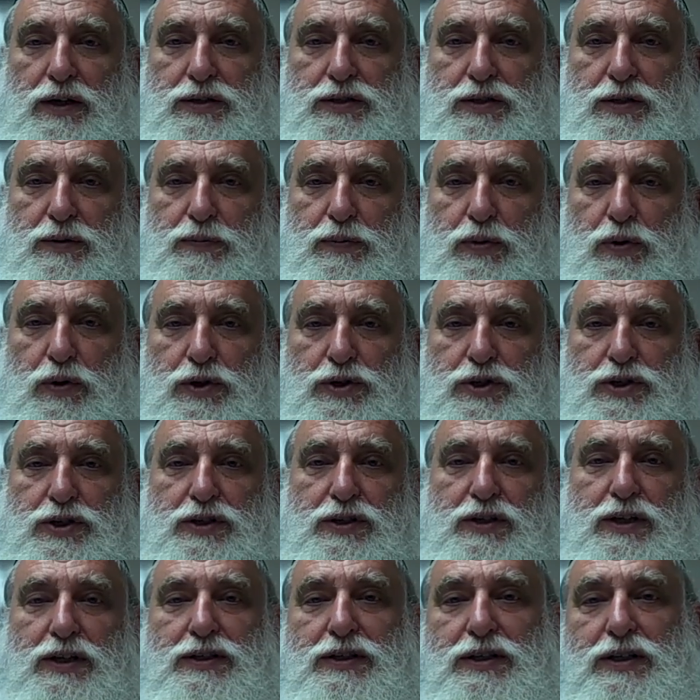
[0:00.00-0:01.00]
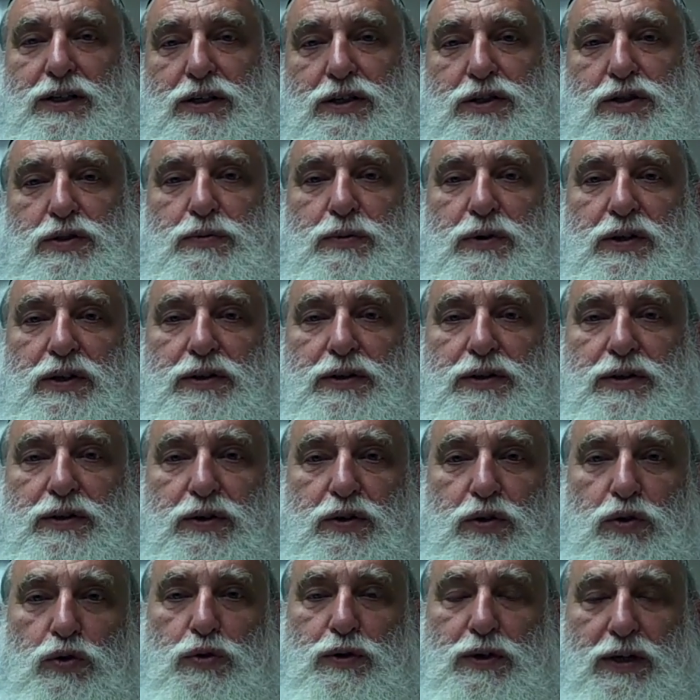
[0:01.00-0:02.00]
is the portion that deals
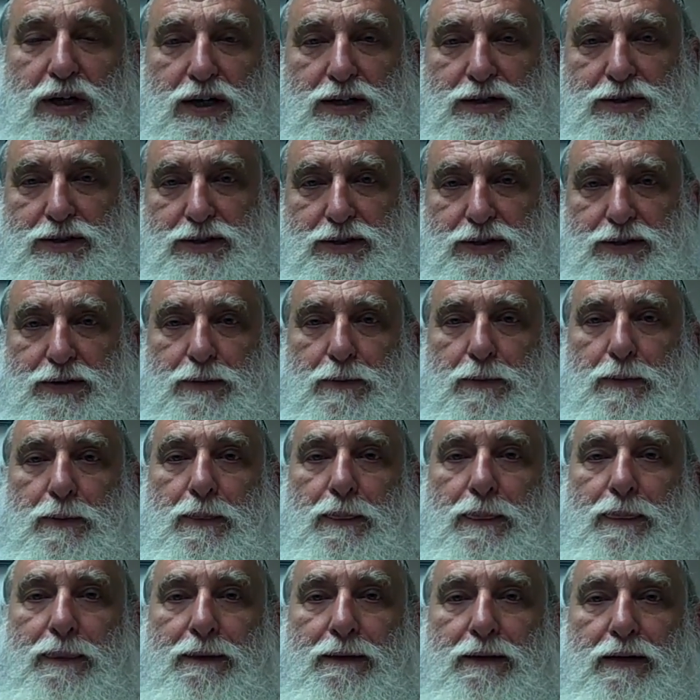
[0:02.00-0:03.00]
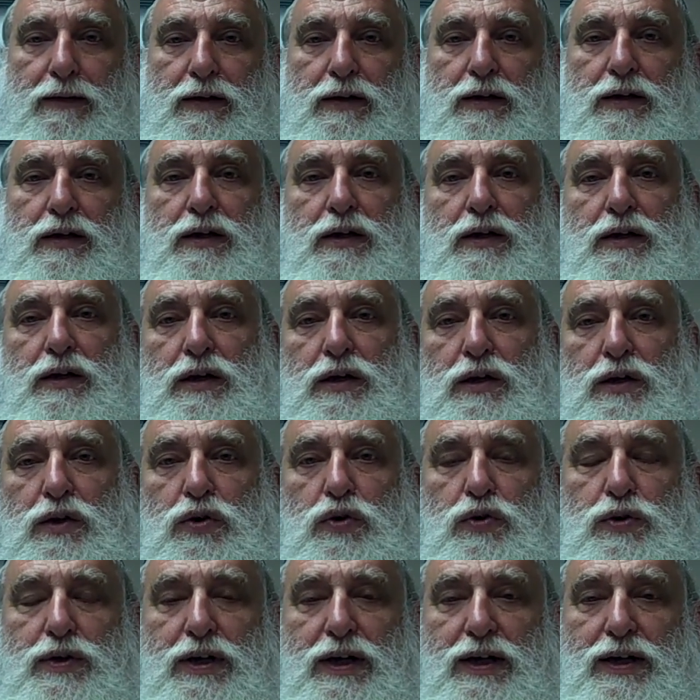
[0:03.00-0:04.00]
with chukas.
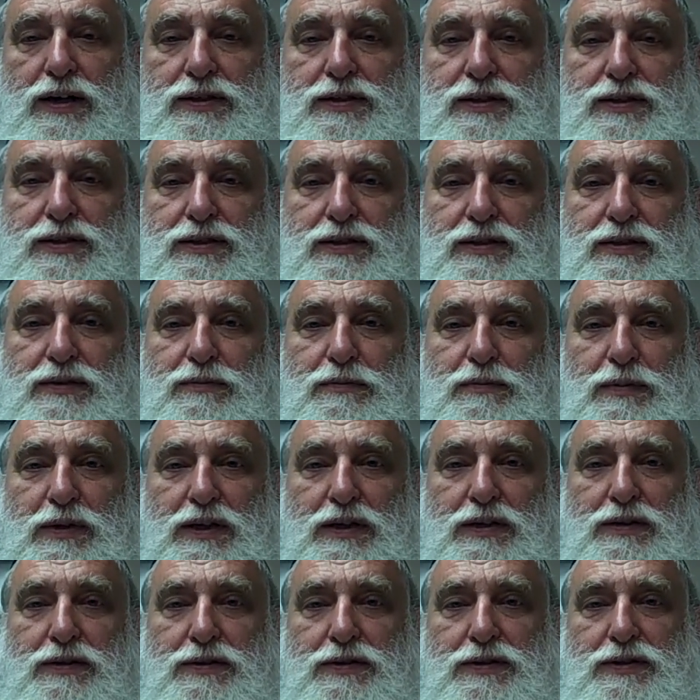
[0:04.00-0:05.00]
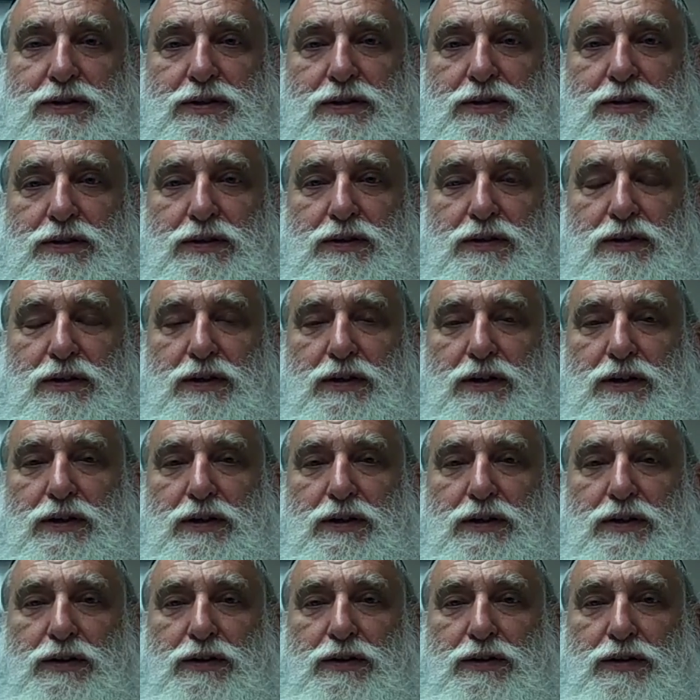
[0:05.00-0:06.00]
Chukas means
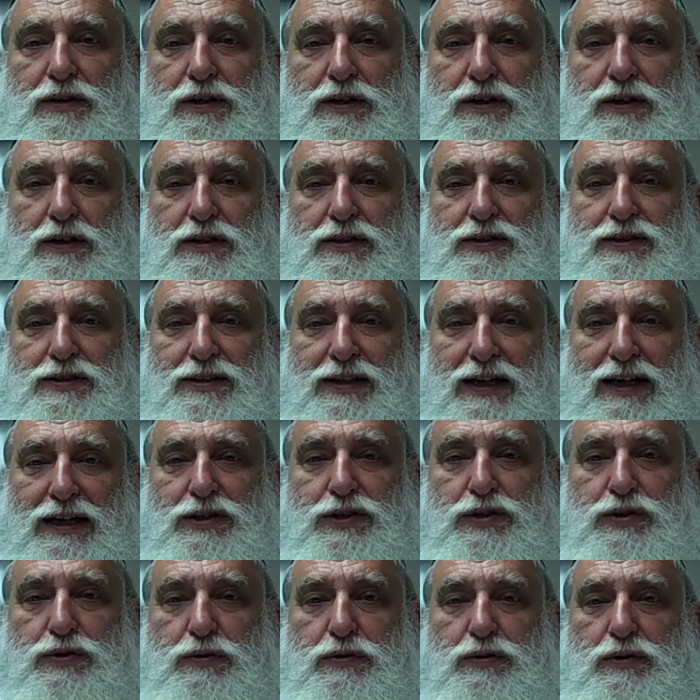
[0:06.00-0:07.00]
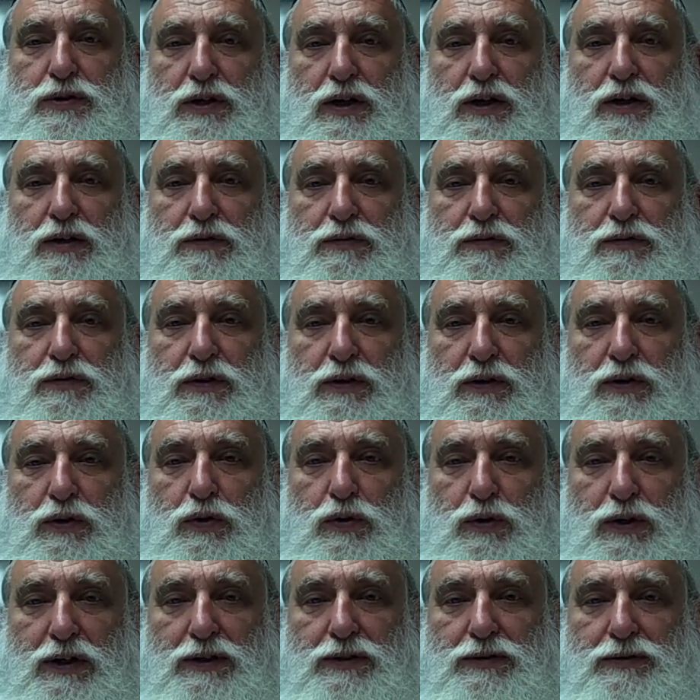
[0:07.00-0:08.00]
the statute of the
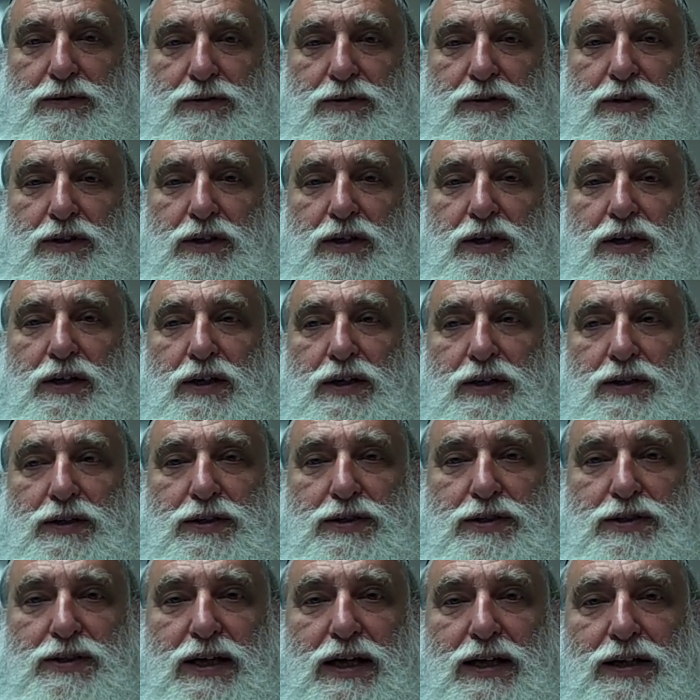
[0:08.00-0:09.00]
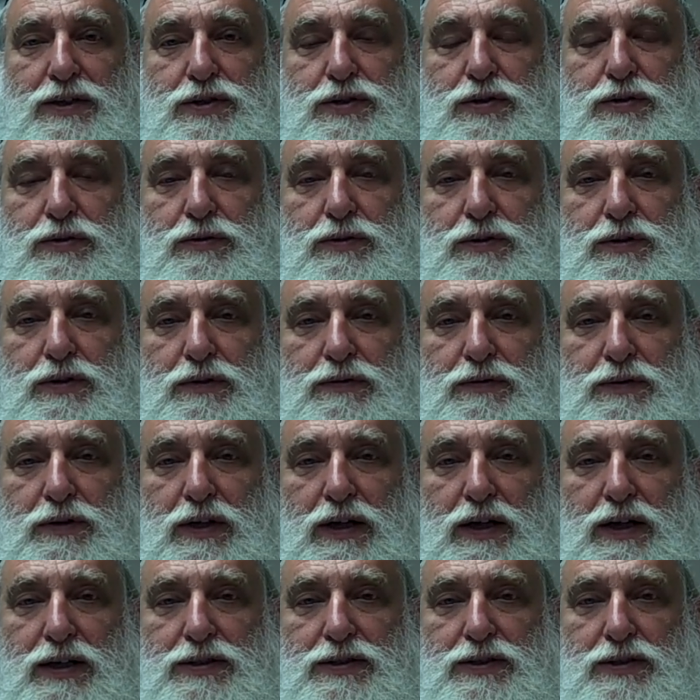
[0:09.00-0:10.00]
law, the statute
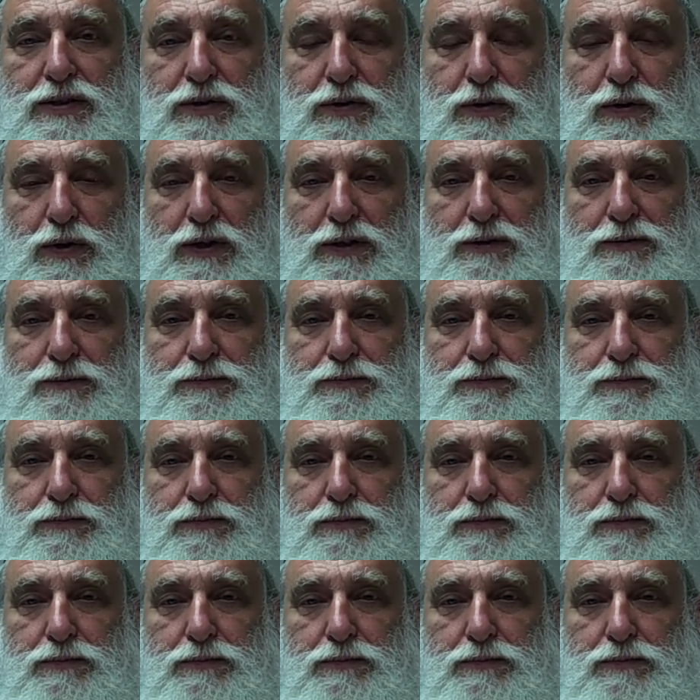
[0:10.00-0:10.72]
of God's law.